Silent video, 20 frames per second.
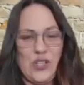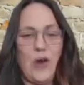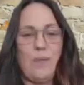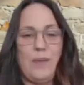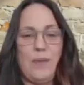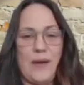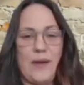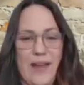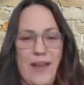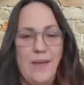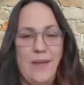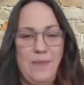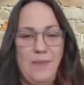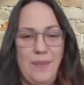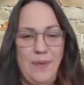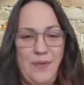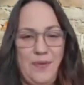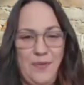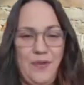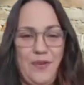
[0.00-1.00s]
open up
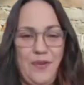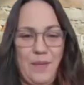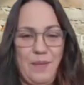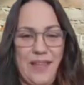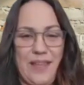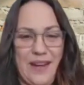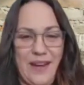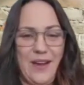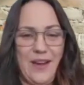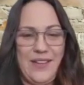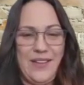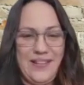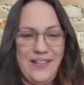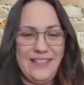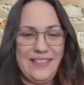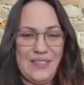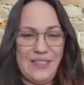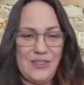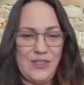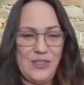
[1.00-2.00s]
from there?
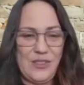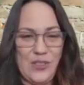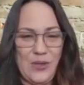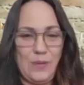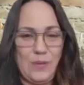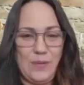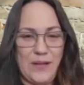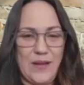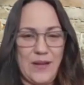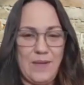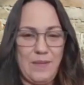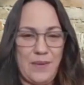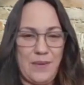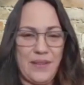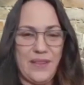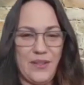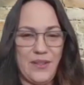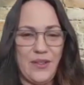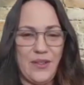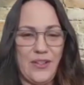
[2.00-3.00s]
Did she open up a
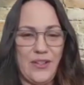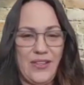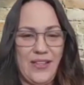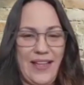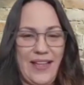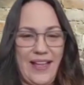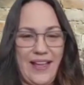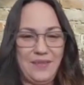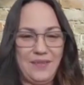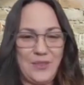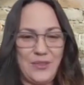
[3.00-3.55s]
little after